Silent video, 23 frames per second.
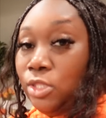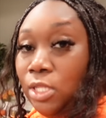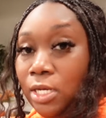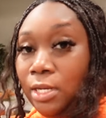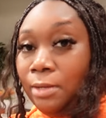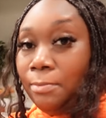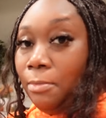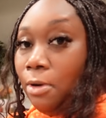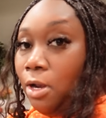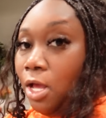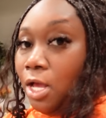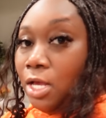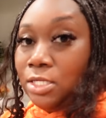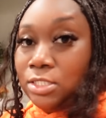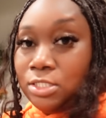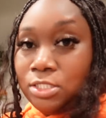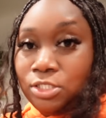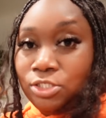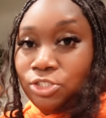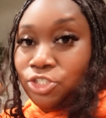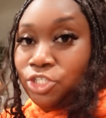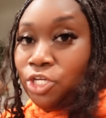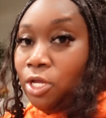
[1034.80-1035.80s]
the lip
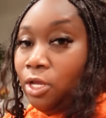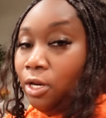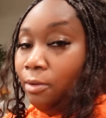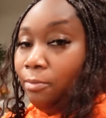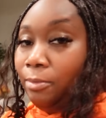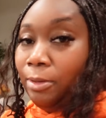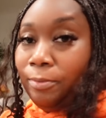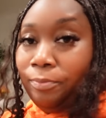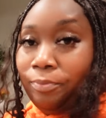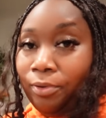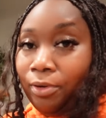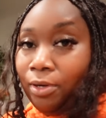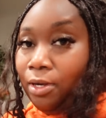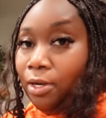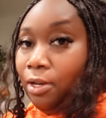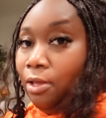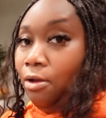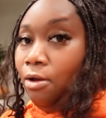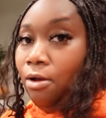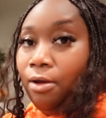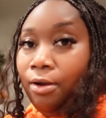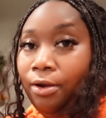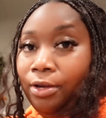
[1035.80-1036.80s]
gloss, she gonna be putting
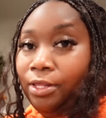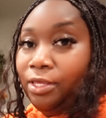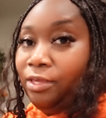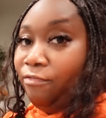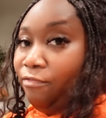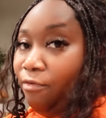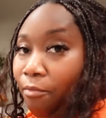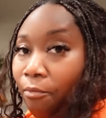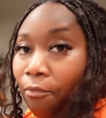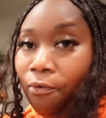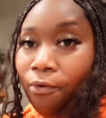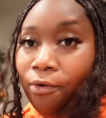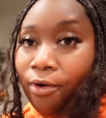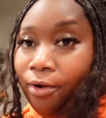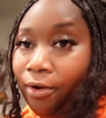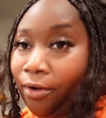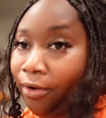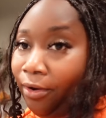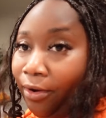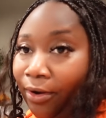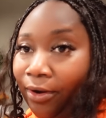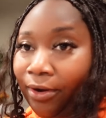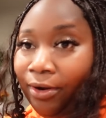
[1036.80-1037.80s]
it on even more.